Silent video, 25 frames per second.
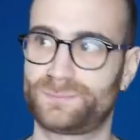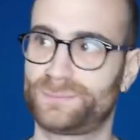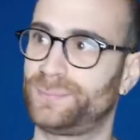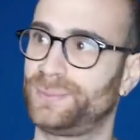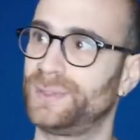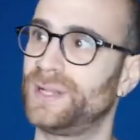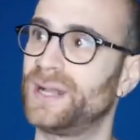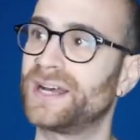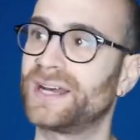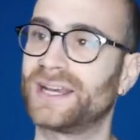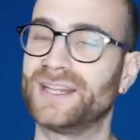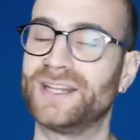
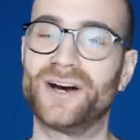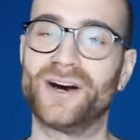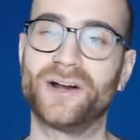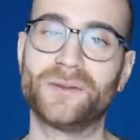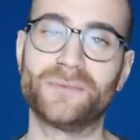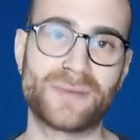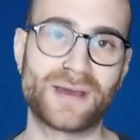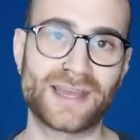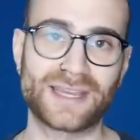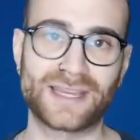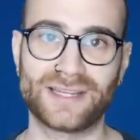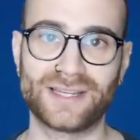plugging
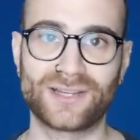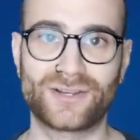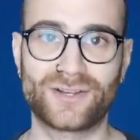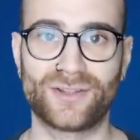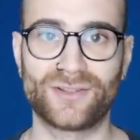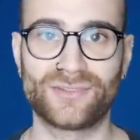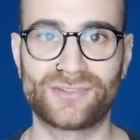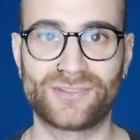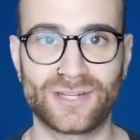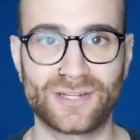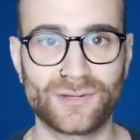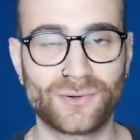on, making
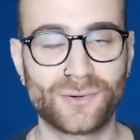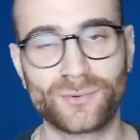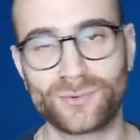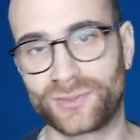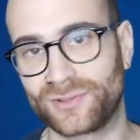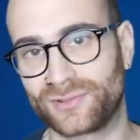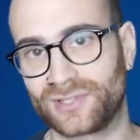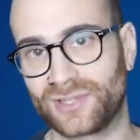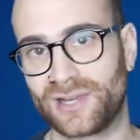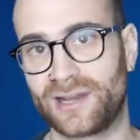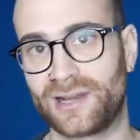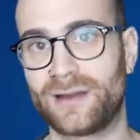content all
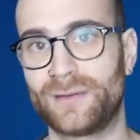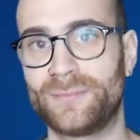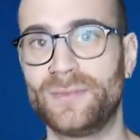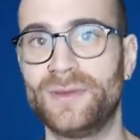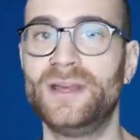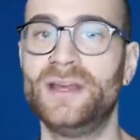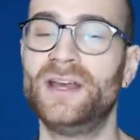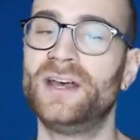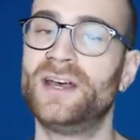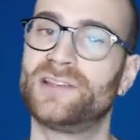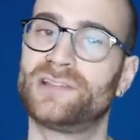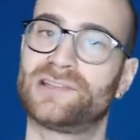the time,
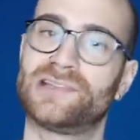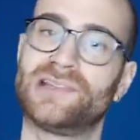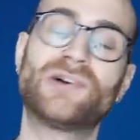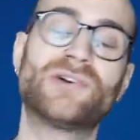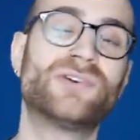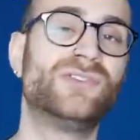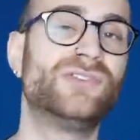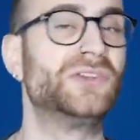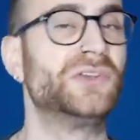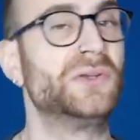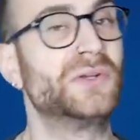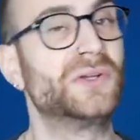as
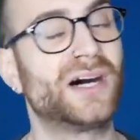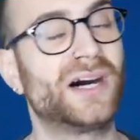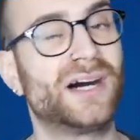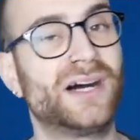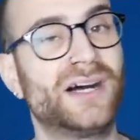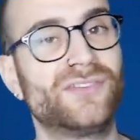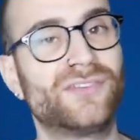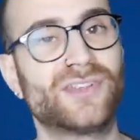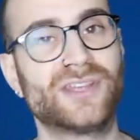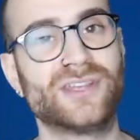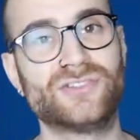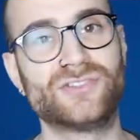long as you
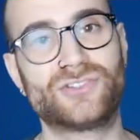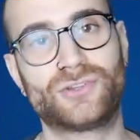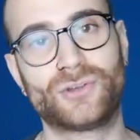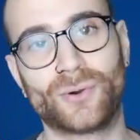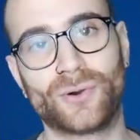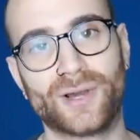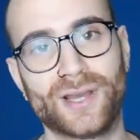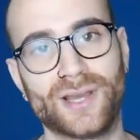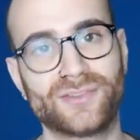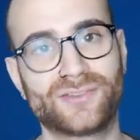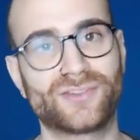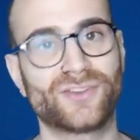guys
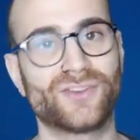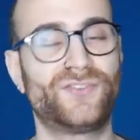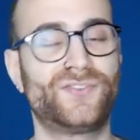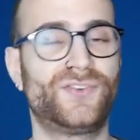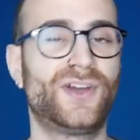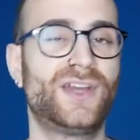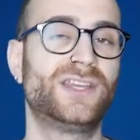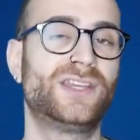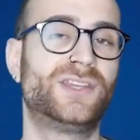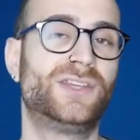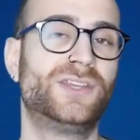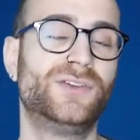enjoy it. So
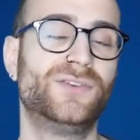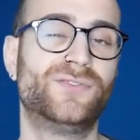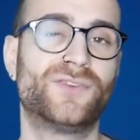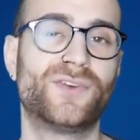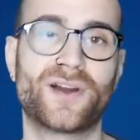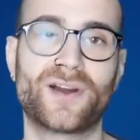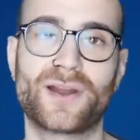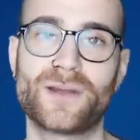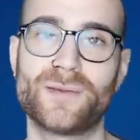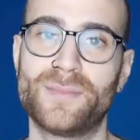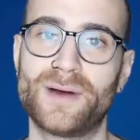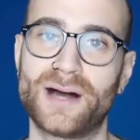thank you
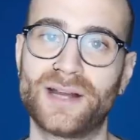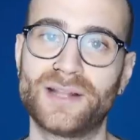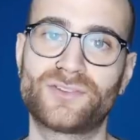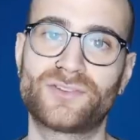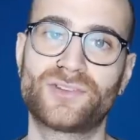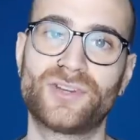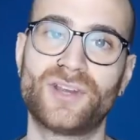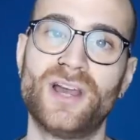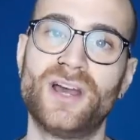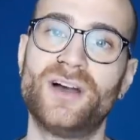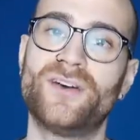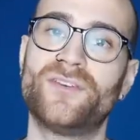very
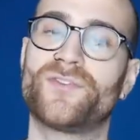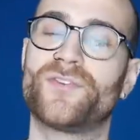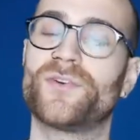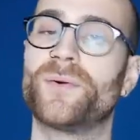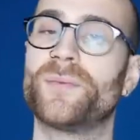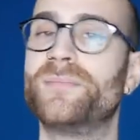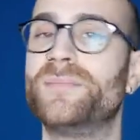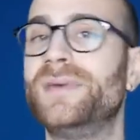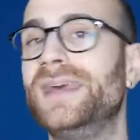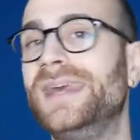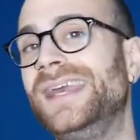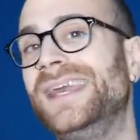much
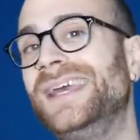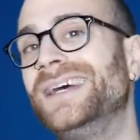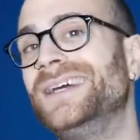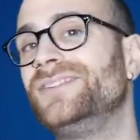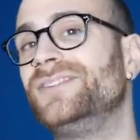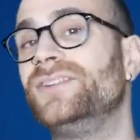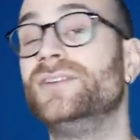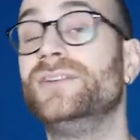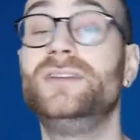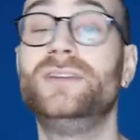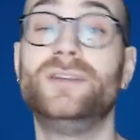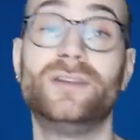from me
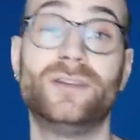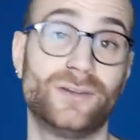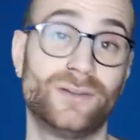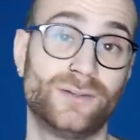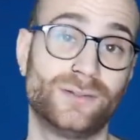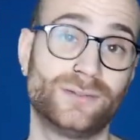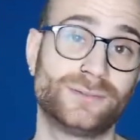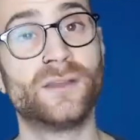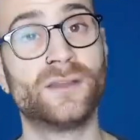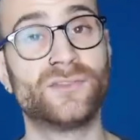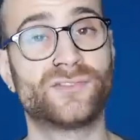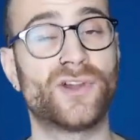to
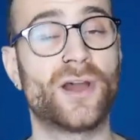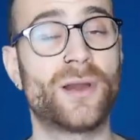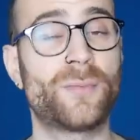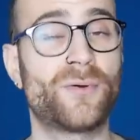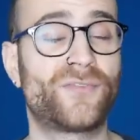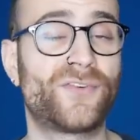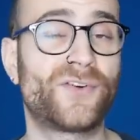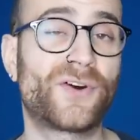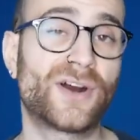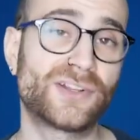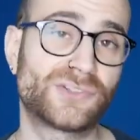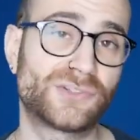you. So
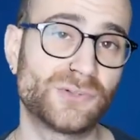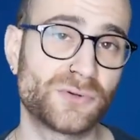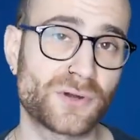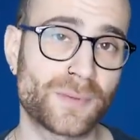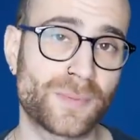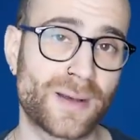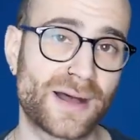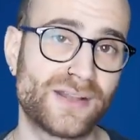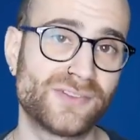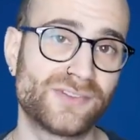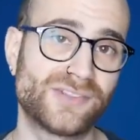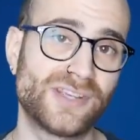before I talk
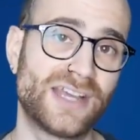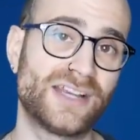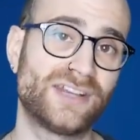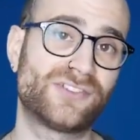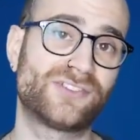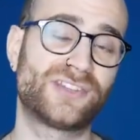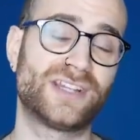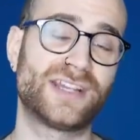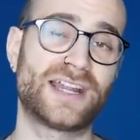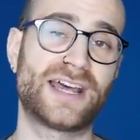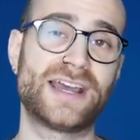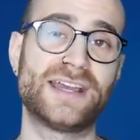about
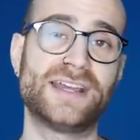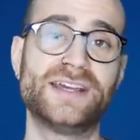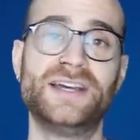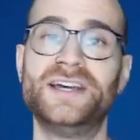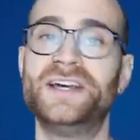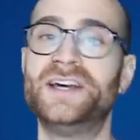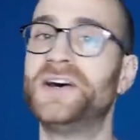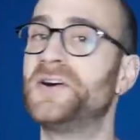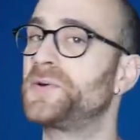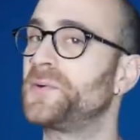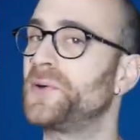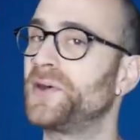Ziyech today,
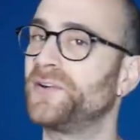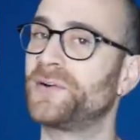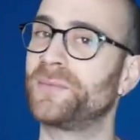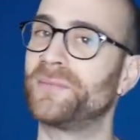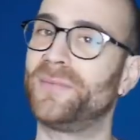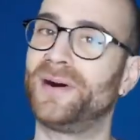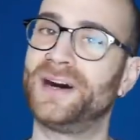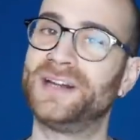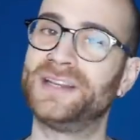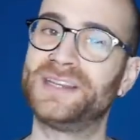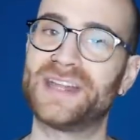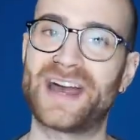quick
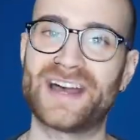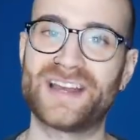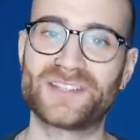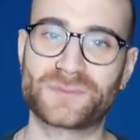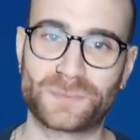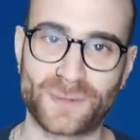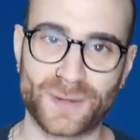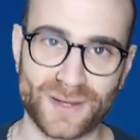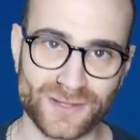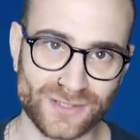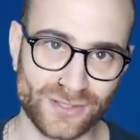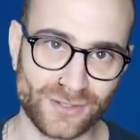reminder as
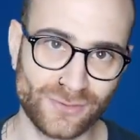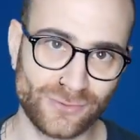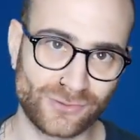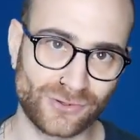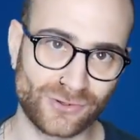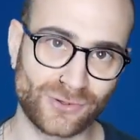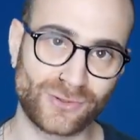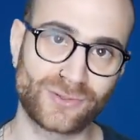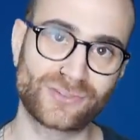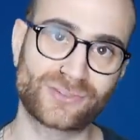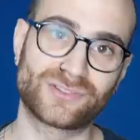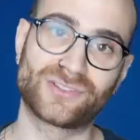per
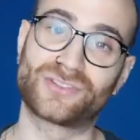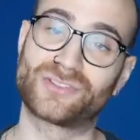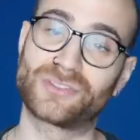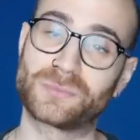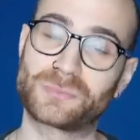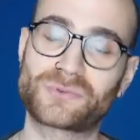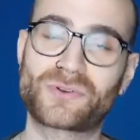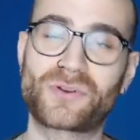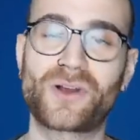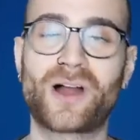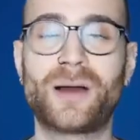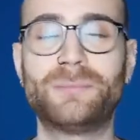usual to
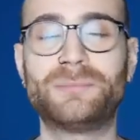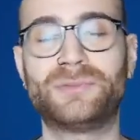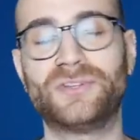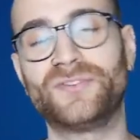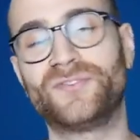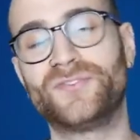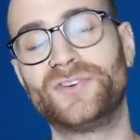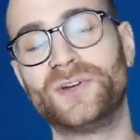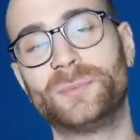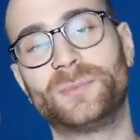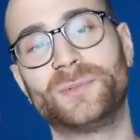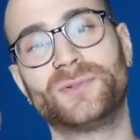subscribe to
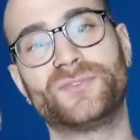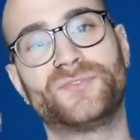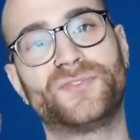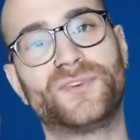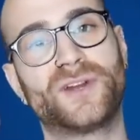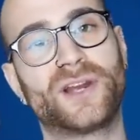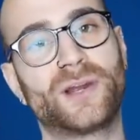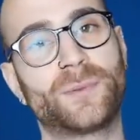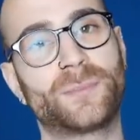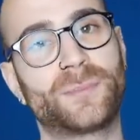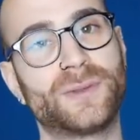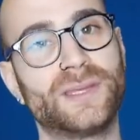Football
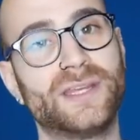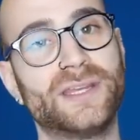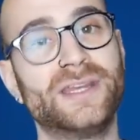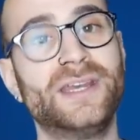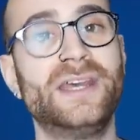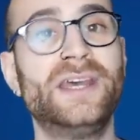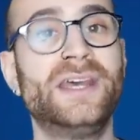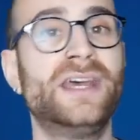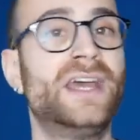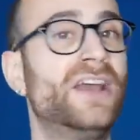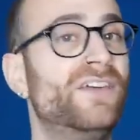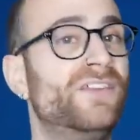Therapy.
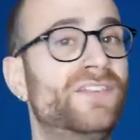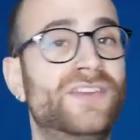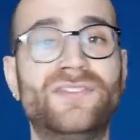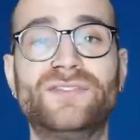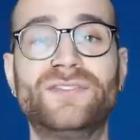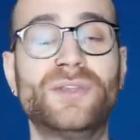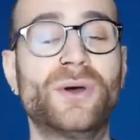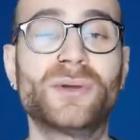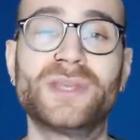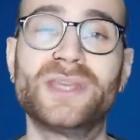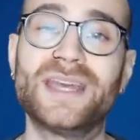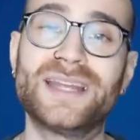If
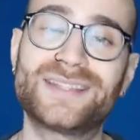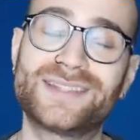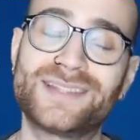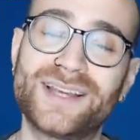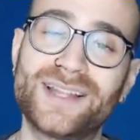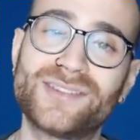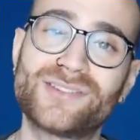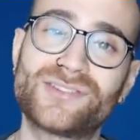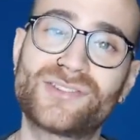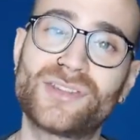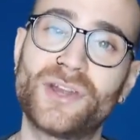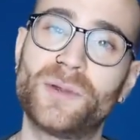you've not yet
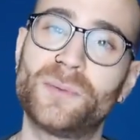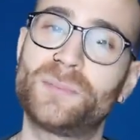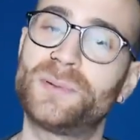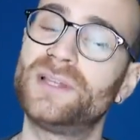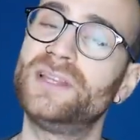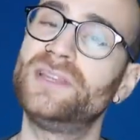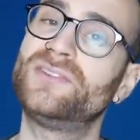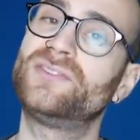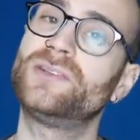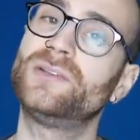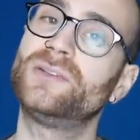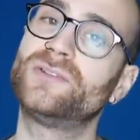done so,
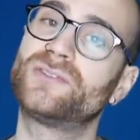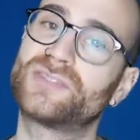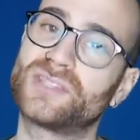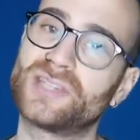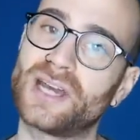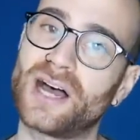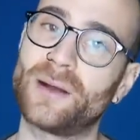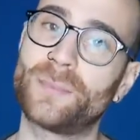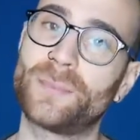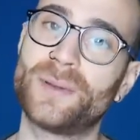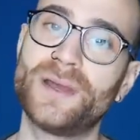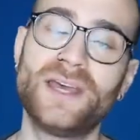please do
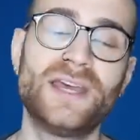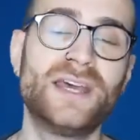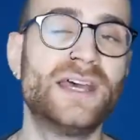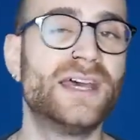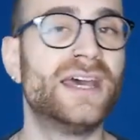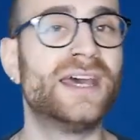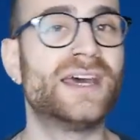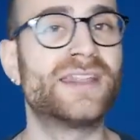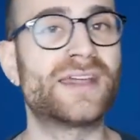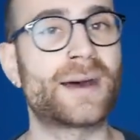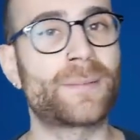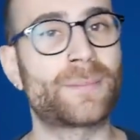sub,
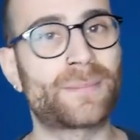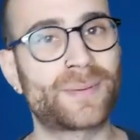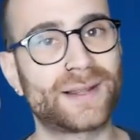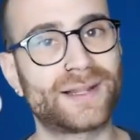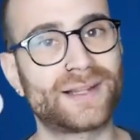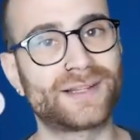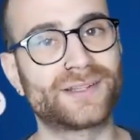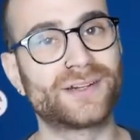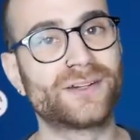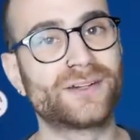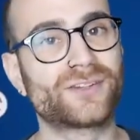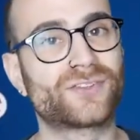hit that
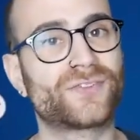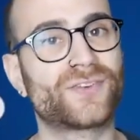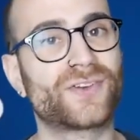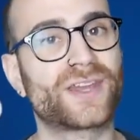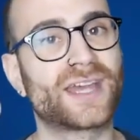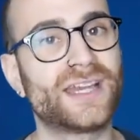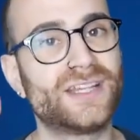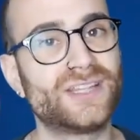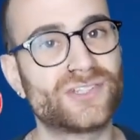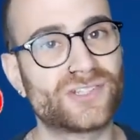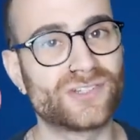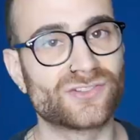bell
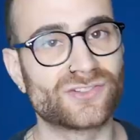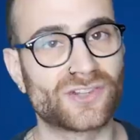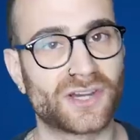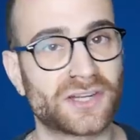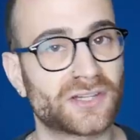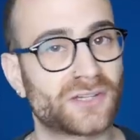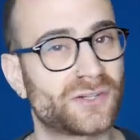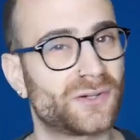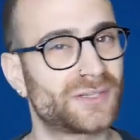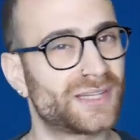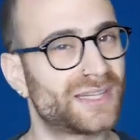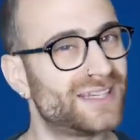notifications
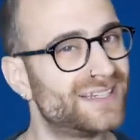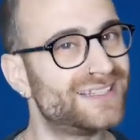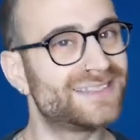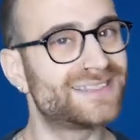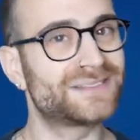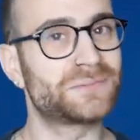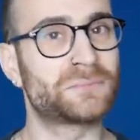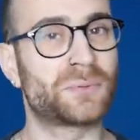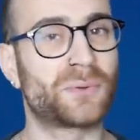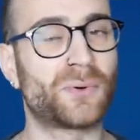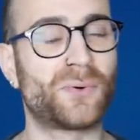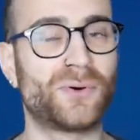icon, it
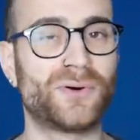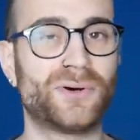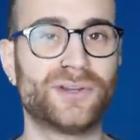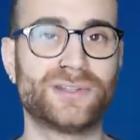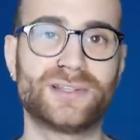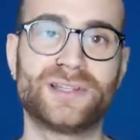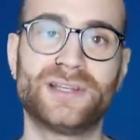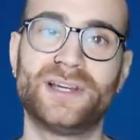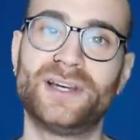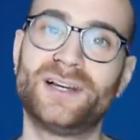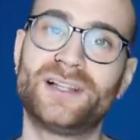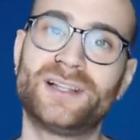is
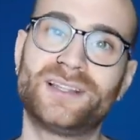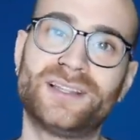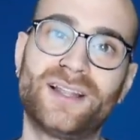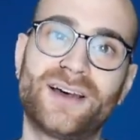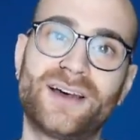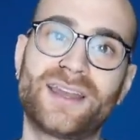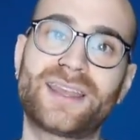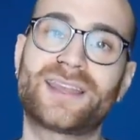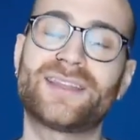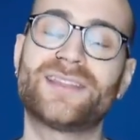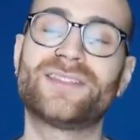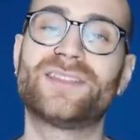important,
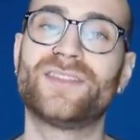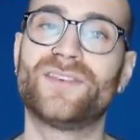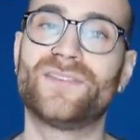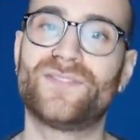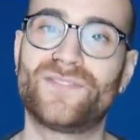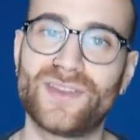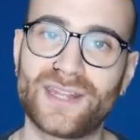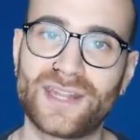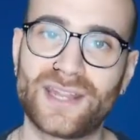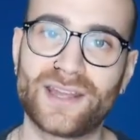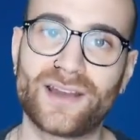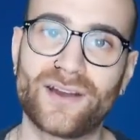like the
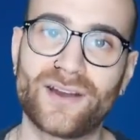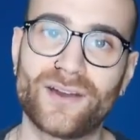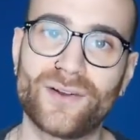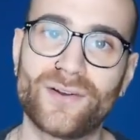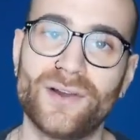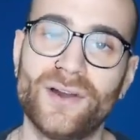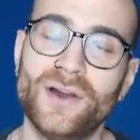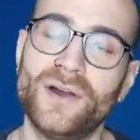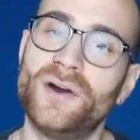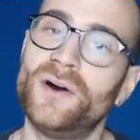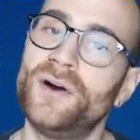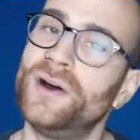
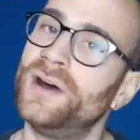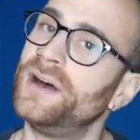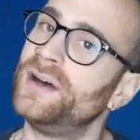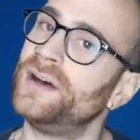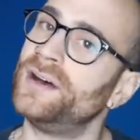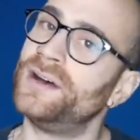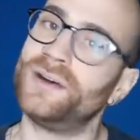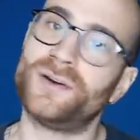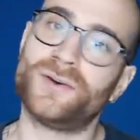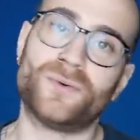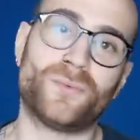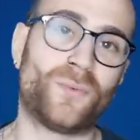video,
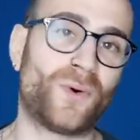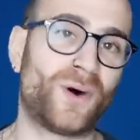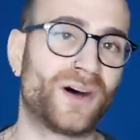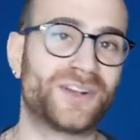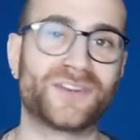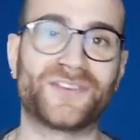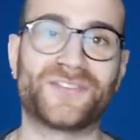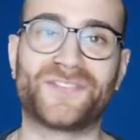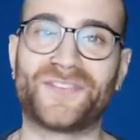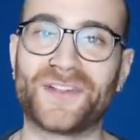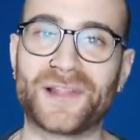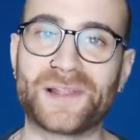why
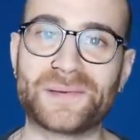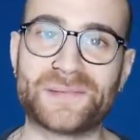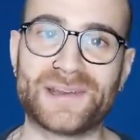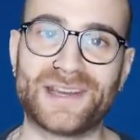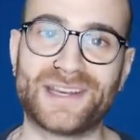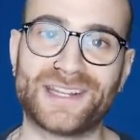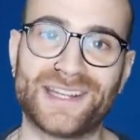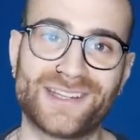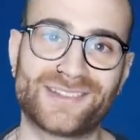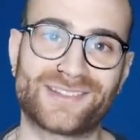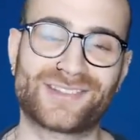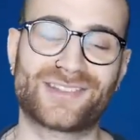not follow me
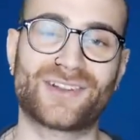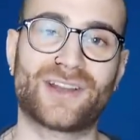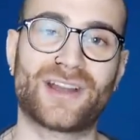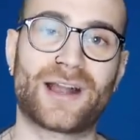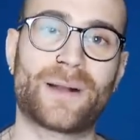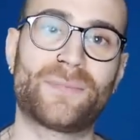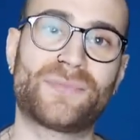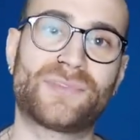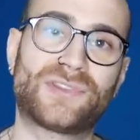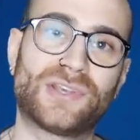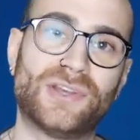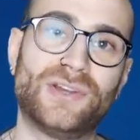on
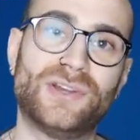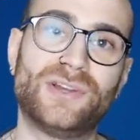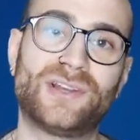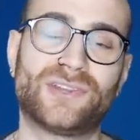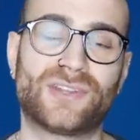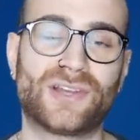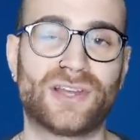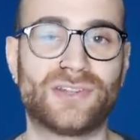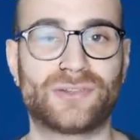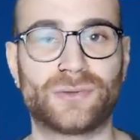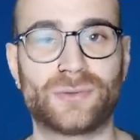Instagram too, because I